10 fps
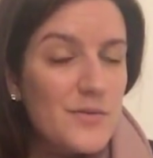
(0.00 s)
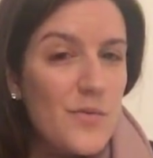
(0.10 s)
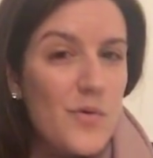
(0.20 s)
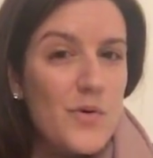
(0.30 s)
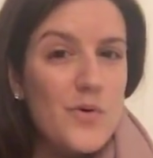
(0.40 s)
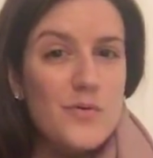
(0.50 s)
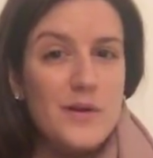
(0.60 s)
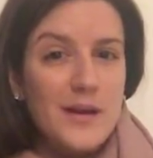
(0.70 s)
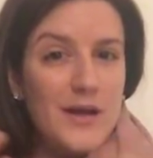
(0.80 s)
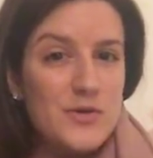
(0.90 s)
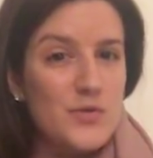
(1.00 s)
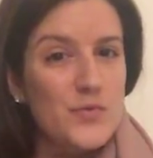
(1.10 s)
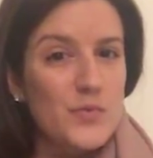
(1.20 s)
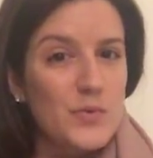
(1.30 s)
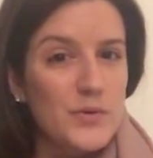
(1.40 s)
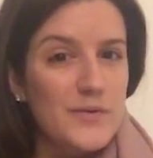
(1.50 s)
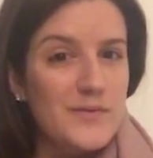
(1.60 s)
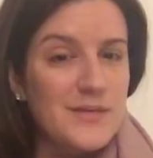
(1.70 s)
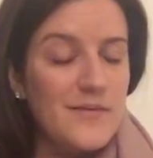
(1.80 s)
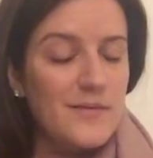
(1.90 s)
or the natural ruler of
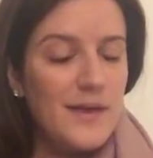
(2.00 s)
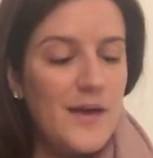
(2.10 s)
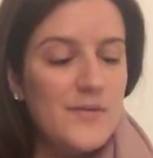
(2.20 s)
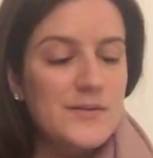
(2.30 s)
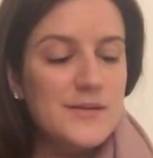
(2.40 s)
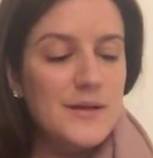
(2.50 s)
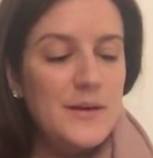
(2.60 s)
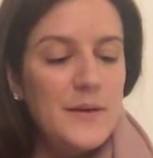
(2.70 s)
the 7th house,